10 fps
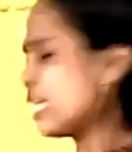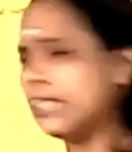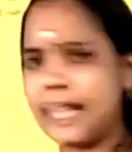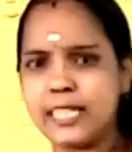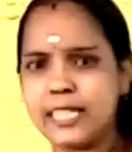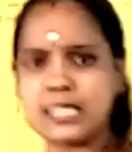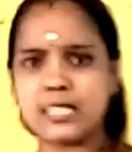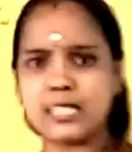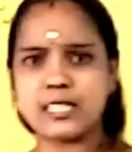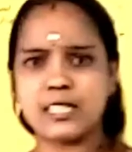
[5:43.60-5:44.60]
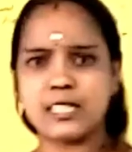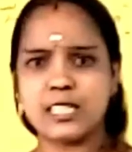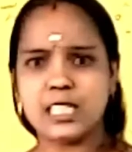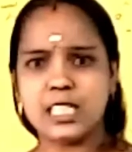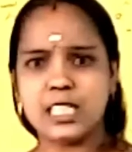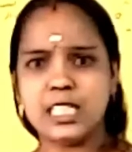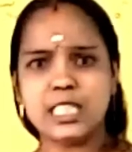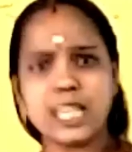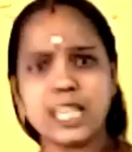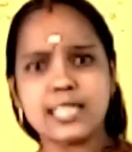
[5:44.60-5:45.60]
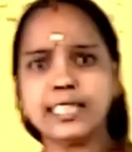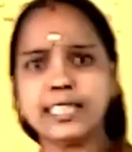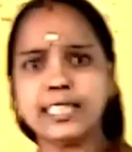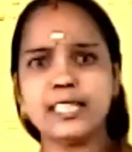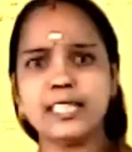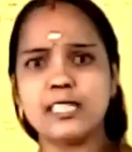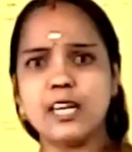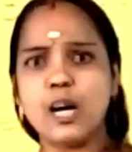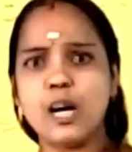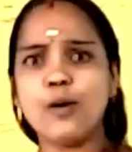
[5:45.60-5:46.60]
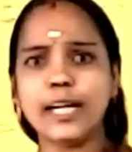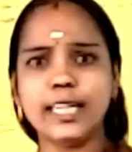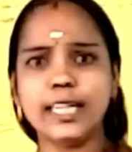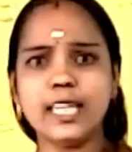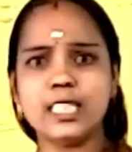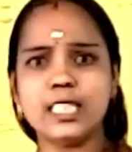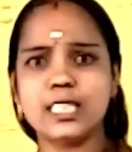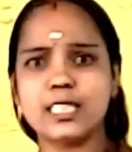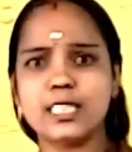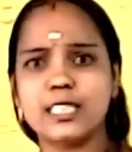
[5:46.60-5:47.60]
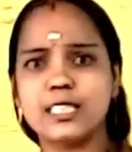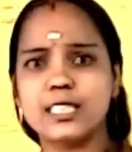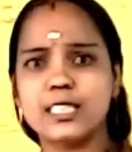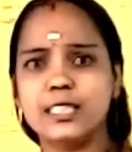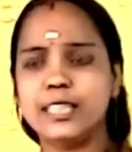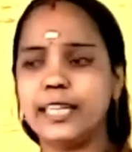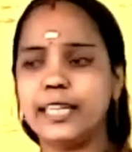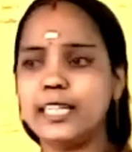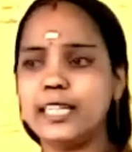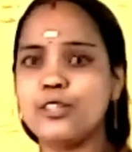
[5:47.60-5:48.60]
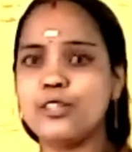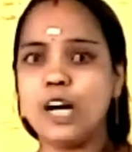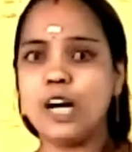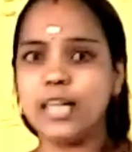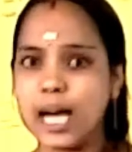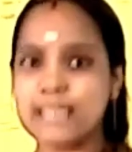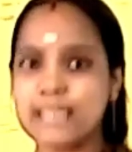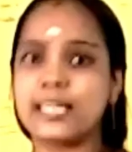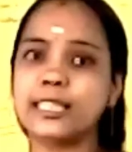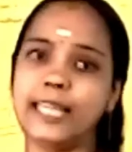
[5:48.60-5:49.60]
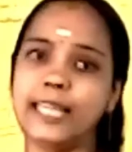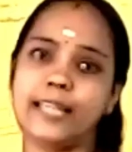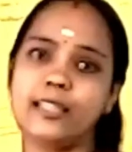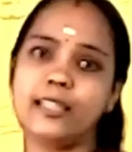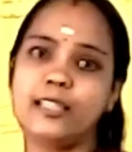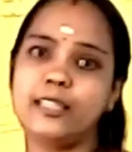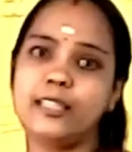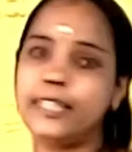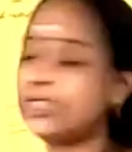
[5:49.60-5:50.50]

tens? Didn't ask tens. How can write? 10 is don't asking 10. Next